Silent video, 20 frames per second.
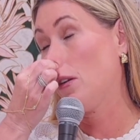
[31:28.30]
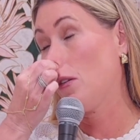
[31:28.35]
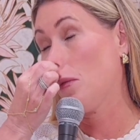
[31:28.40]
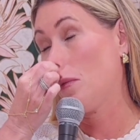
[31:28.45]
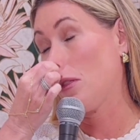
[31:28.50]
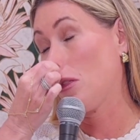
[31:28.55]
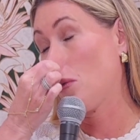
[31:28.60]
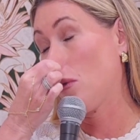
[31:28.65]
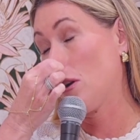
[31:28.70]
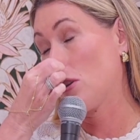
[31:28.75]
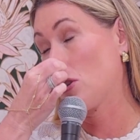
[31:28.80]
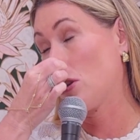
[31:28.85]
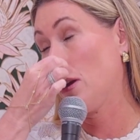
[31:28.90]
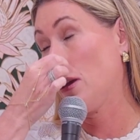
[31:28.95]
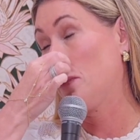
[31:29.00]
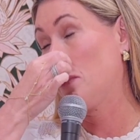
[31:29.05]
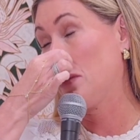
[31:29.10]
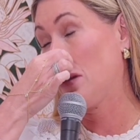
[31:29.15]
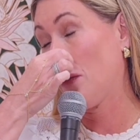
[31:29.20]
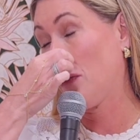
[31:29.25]
know about the white
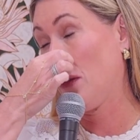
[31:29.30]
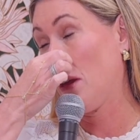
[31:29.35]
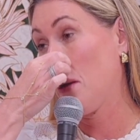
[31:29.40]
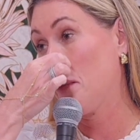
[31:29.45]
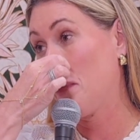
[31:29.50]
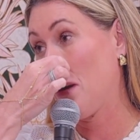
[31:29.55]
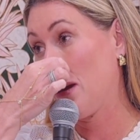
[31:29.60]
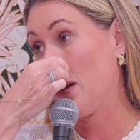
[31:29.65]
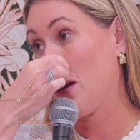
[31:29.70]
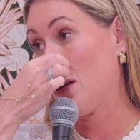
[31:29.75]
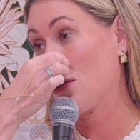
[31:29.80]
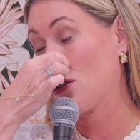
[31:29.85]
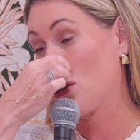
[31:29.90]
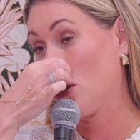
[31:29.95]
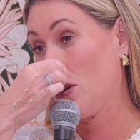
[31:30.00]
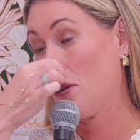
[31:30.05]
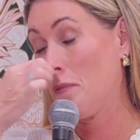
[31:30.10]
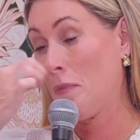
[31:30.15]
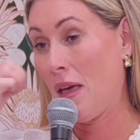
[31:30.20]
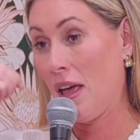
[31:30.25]
shirt, but definitely a button-down
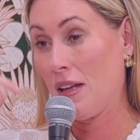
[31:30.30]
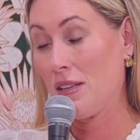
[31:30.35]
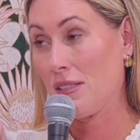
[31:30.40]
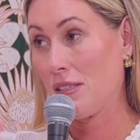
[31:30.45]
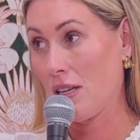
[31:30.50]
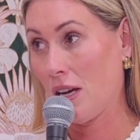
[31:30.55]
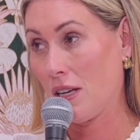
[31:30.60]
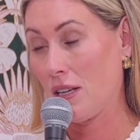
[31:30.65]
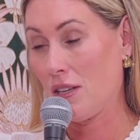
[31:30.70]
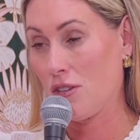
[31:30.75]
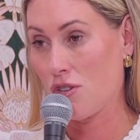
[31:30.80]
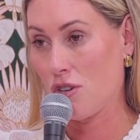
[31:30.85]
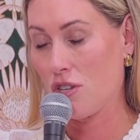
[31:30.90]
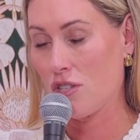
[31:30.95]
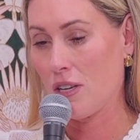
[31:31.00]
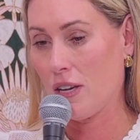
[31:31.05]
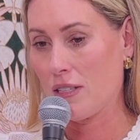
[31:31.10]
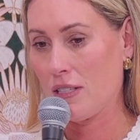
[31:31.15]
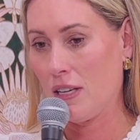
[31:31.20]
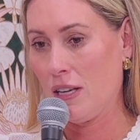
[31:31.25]
shirt and pants, shirt
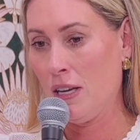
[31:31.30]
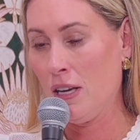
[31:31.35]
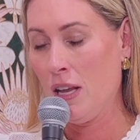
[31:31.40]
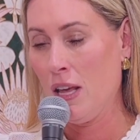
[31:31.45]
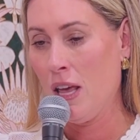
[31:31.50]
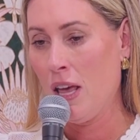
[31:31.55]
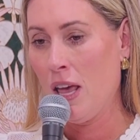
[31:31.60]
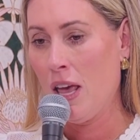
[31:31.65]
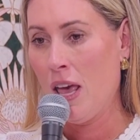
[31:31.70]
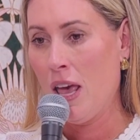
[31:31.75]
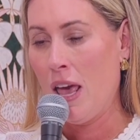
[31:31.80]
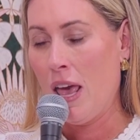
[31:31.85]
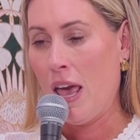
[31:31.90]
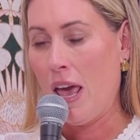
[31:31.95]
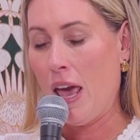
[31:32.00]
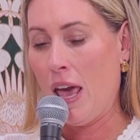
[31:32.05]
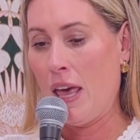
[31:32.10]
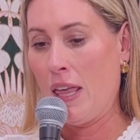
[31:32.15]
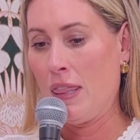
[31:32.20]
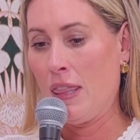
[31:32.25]
tucked in.
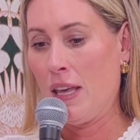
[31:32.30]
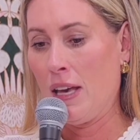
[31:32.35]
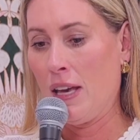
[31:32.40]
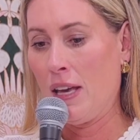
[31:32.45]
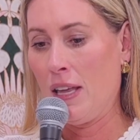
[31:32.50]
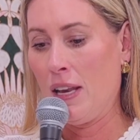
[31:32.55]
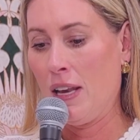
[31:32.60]
And then